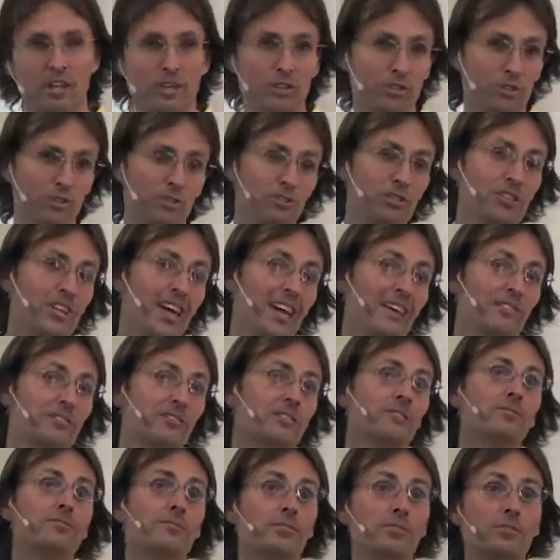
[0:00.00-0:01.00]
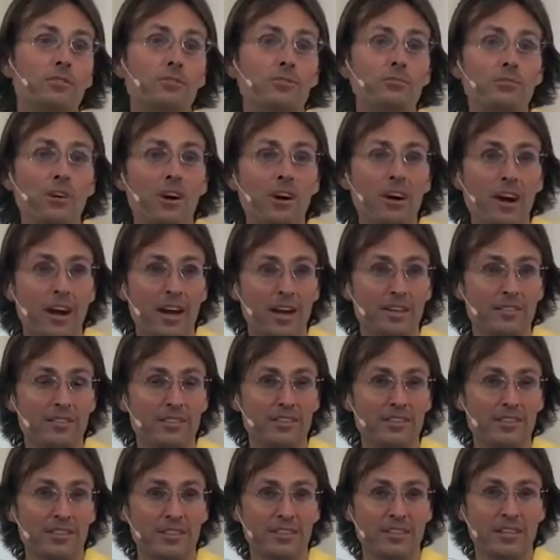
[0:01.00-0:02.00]
you get to feel right
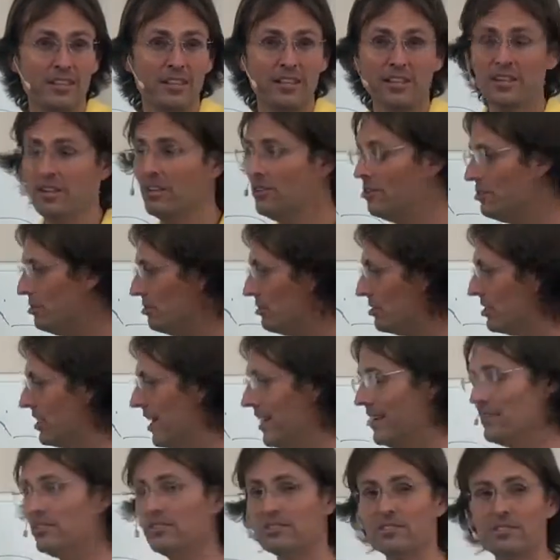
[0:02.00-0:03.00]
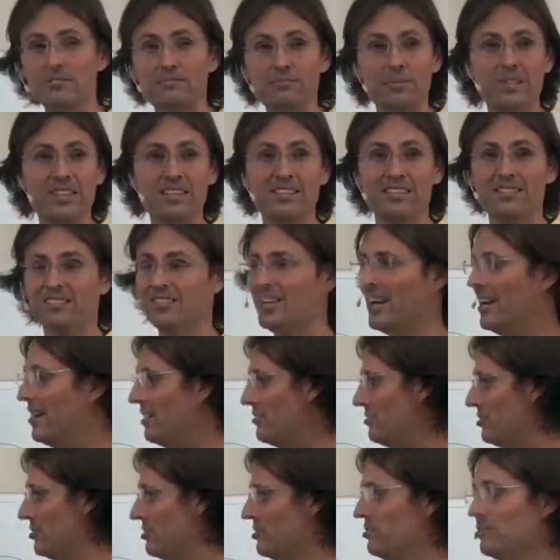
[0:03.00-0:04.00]
you get to be
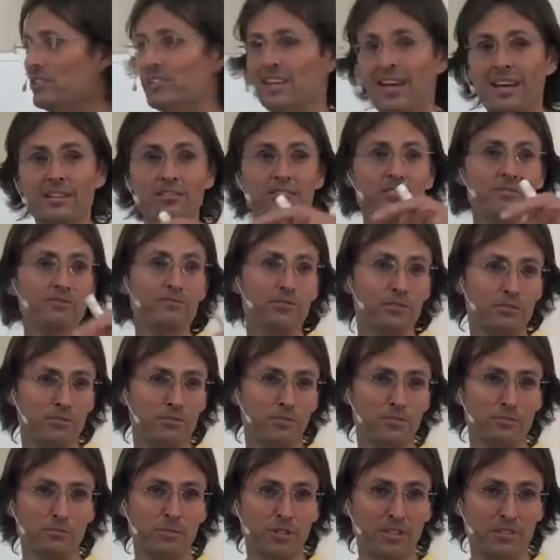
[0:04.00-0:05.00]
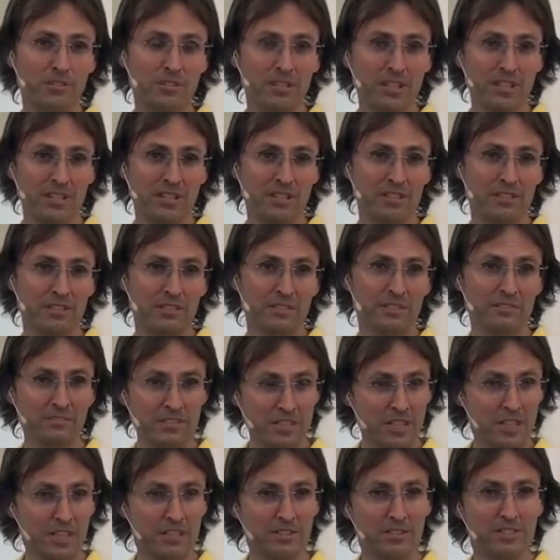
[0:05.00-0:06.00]
judged, you get to feel mm-hmm. superior,
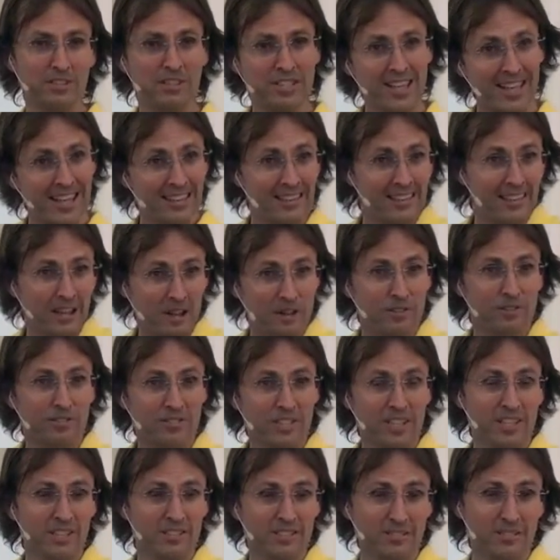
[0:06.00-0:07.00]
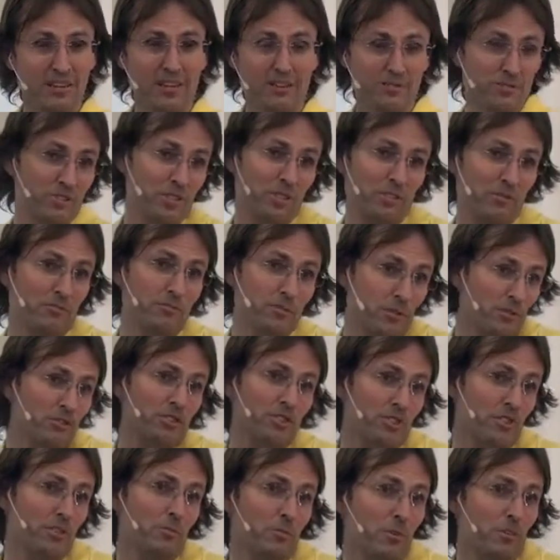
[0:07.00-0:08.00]
right? You get those things up. So, of
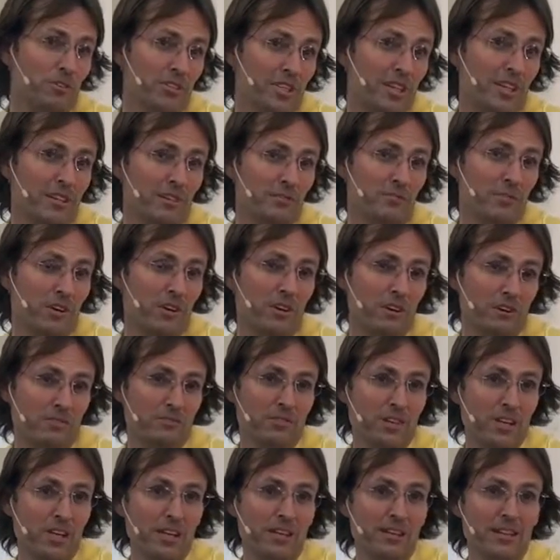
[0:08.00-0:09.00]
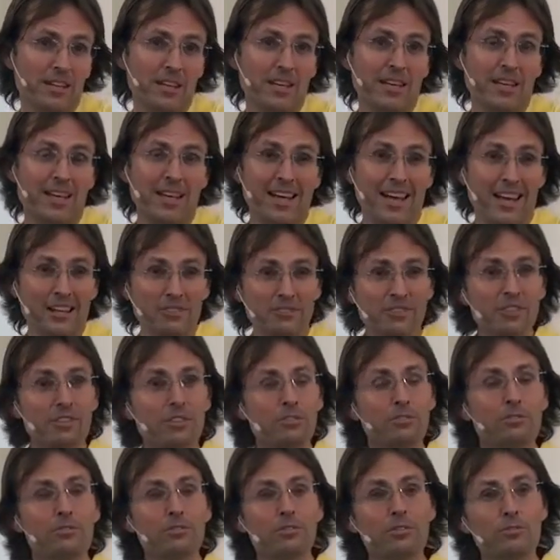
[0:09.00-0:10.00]
course, you're going to walk down the road, right?
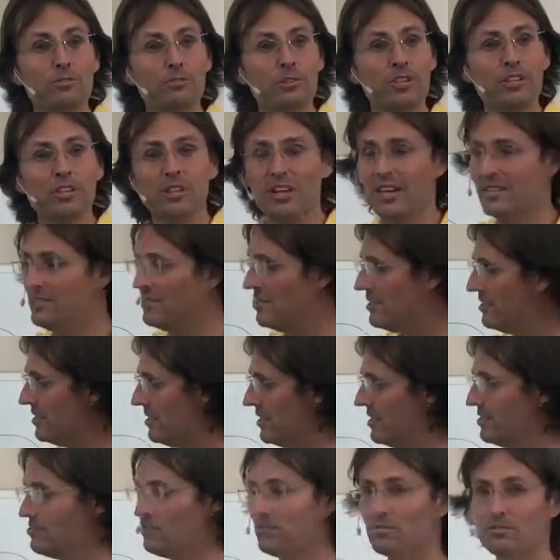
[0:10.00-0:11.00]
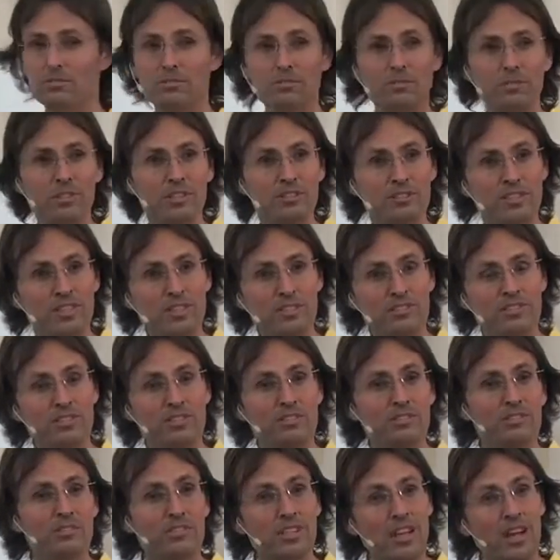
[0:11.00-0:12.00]
Until you realize that these are all
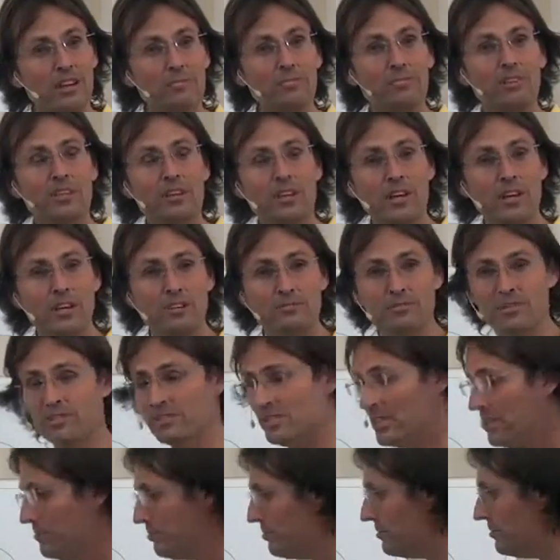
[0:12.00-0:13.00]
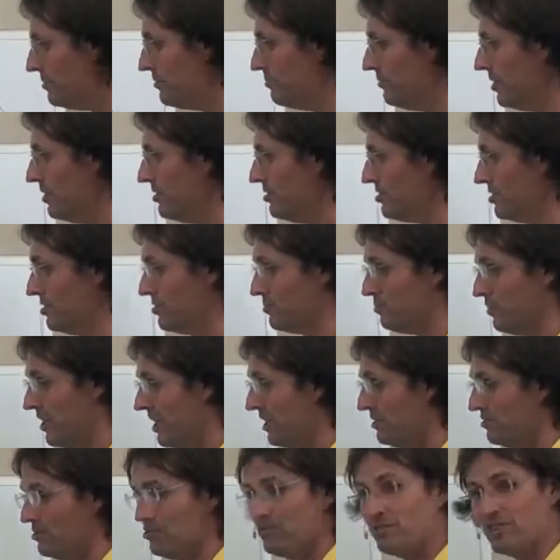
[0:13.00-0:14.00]
addictions covering over deeper emotions
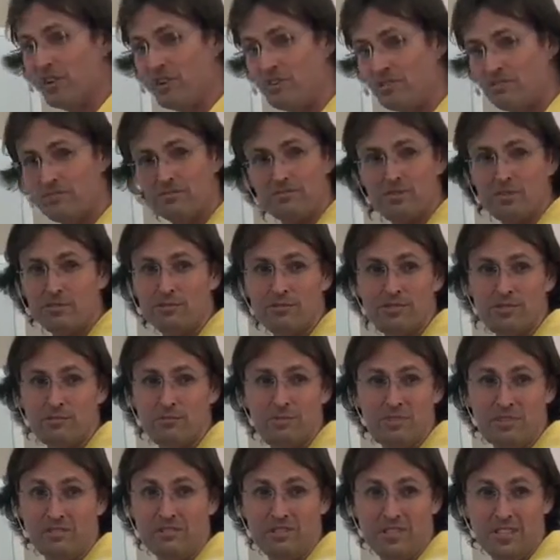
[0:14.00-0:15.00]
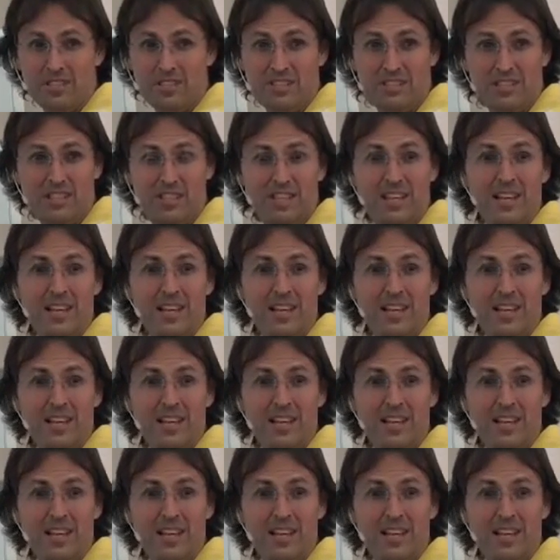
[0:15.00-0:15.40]
where you don't feel superior